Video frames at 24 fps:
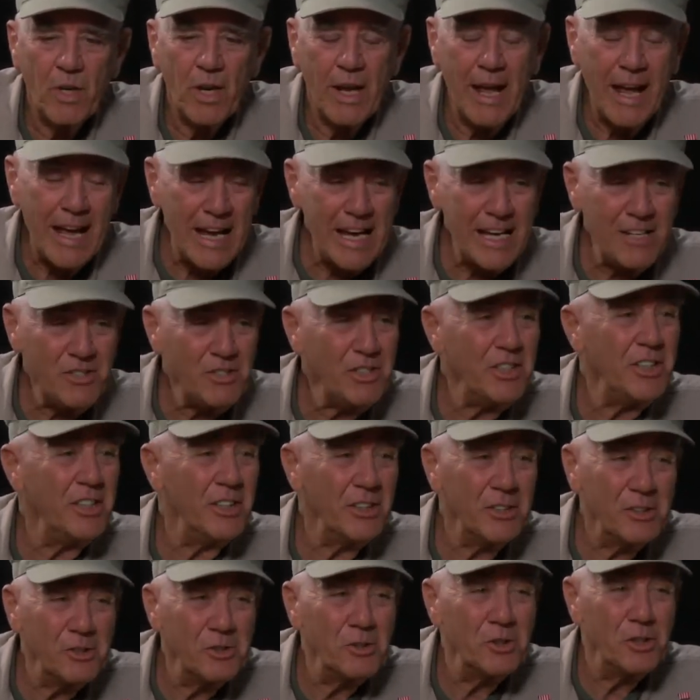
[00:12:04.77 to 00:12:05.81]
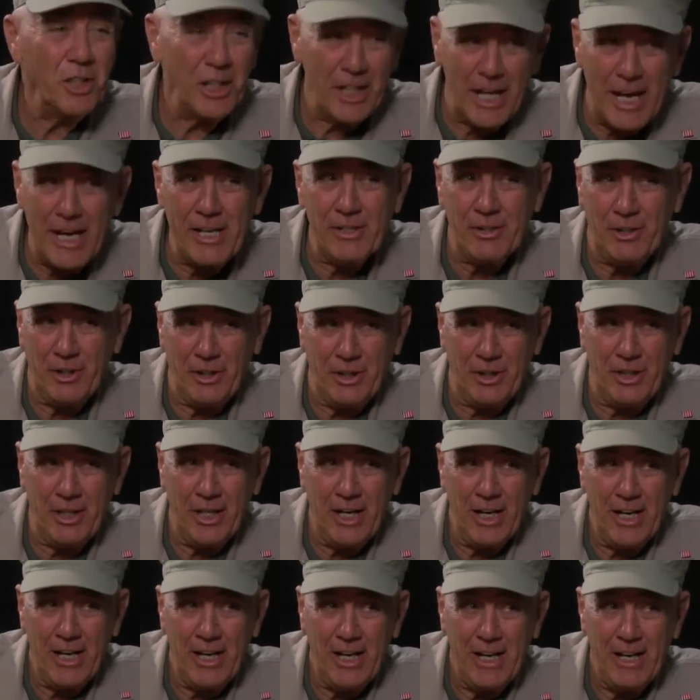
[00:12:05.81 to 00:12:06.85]
8 years later,
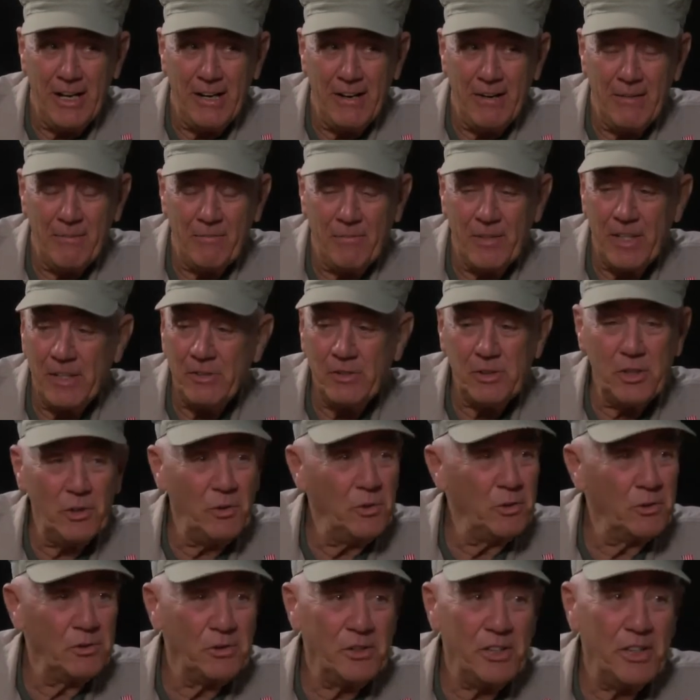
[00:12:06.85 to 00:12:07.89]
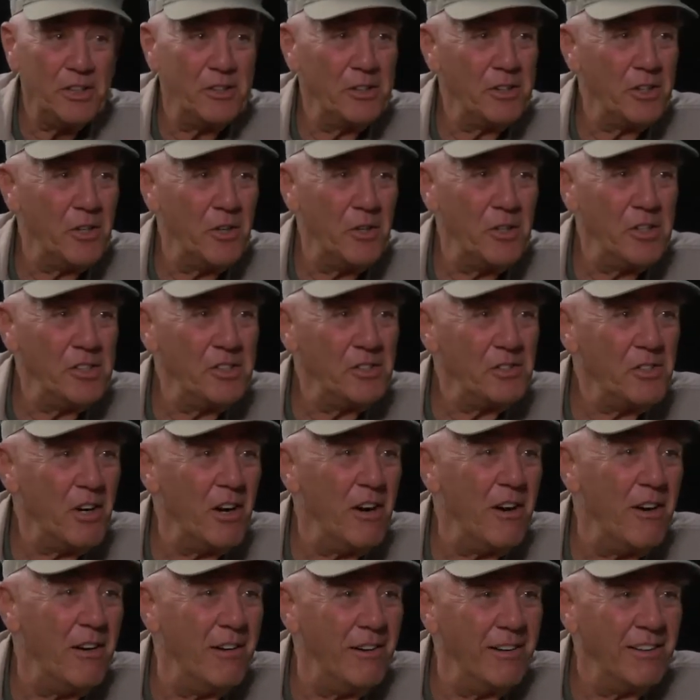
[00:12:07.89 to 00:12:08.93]
this tool's still going
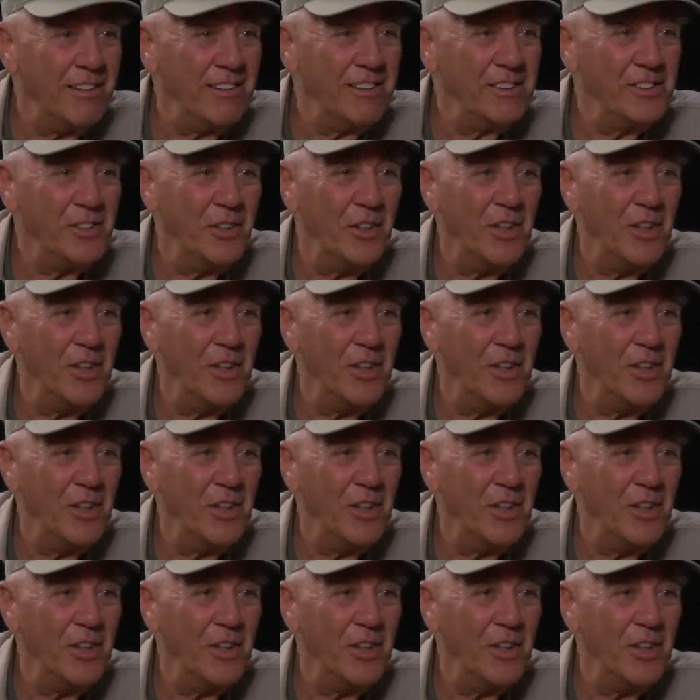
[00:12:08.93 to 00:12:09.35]
strong. So